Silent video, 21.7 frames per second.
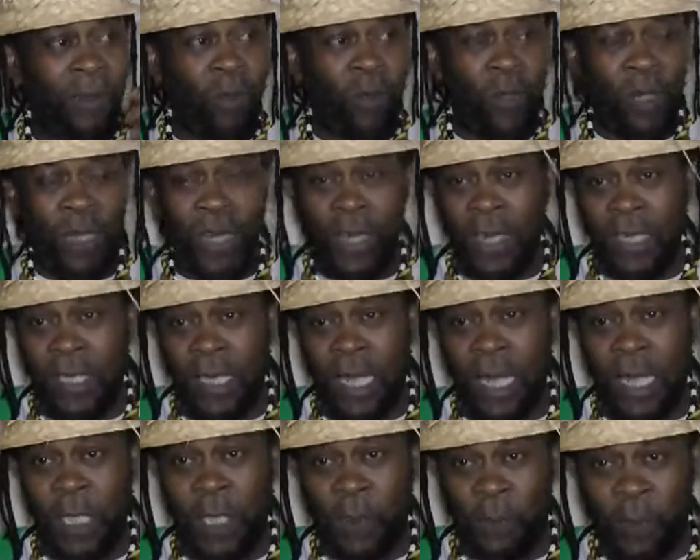But these
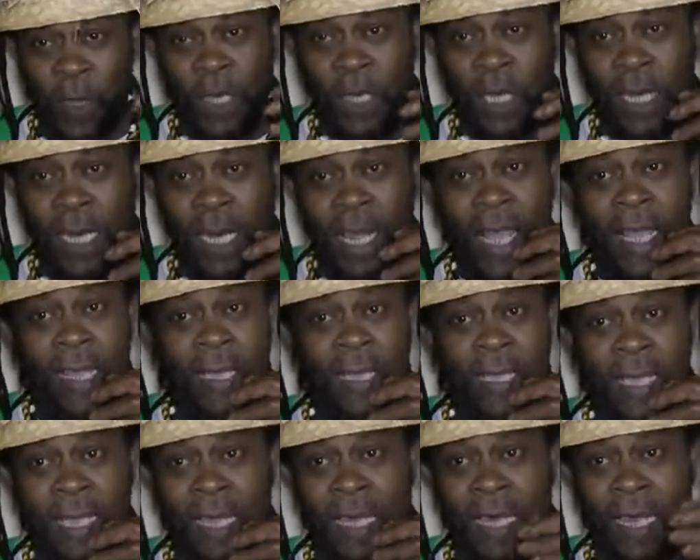are
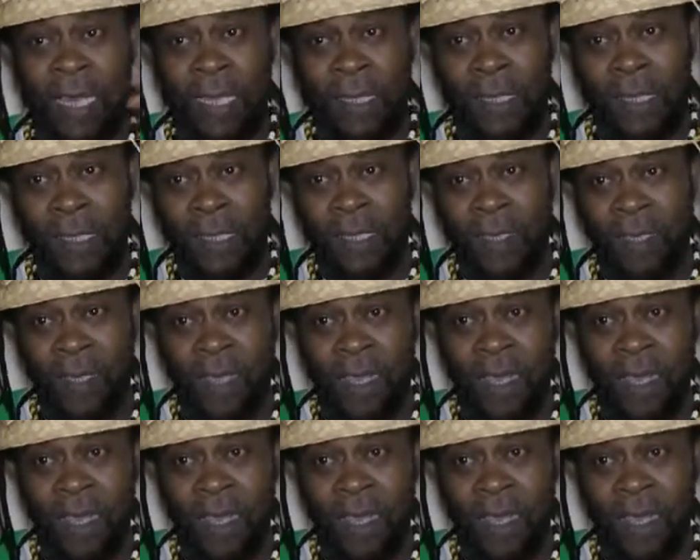specialized killers,